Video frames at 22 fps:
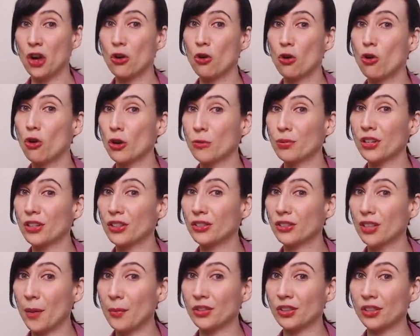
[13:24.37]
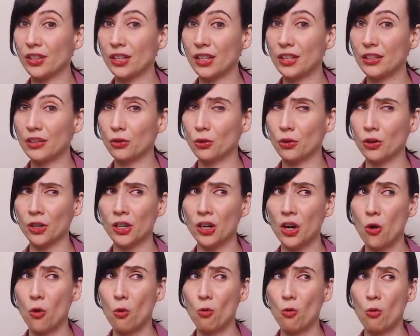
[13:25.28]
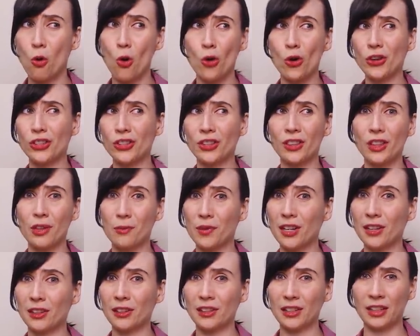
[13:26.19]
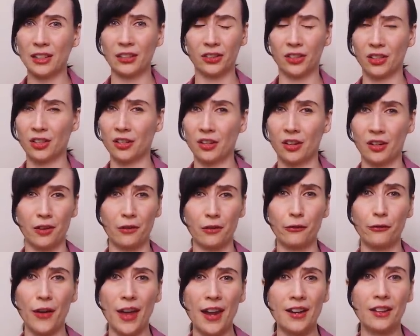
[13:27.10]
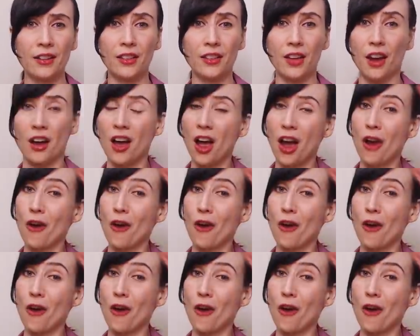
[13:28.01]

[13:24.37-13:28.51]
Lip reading: corporate subsidies or wars in the Middle East to defend the